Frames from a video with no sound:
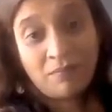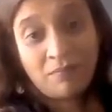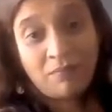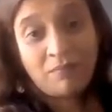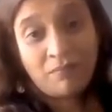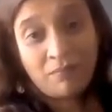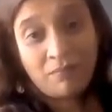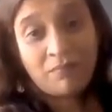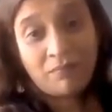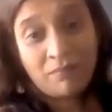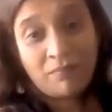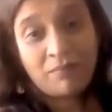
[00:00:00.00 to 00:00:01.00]

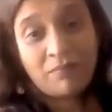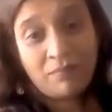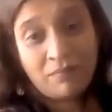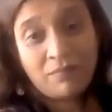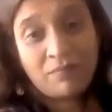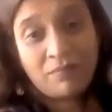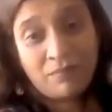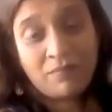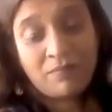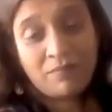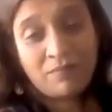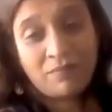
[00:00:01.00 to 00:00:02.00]

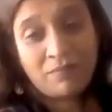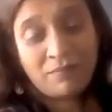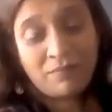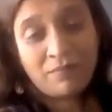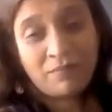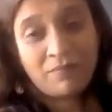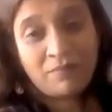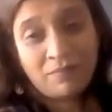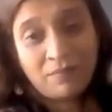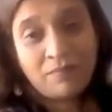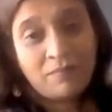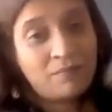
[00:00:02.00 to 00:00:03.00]

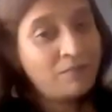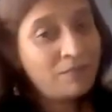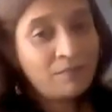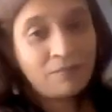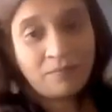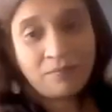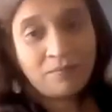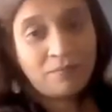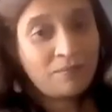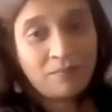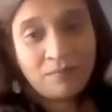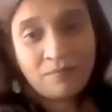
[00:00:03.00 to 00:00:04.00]

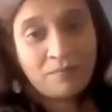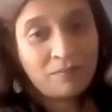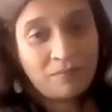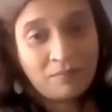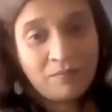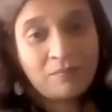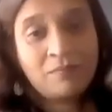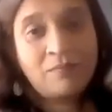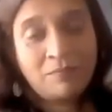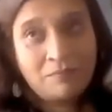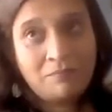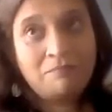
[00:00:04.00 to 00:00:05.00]

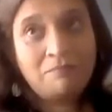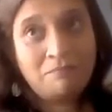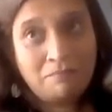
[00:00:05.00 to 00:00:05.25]
No words are spoken by the person on screen.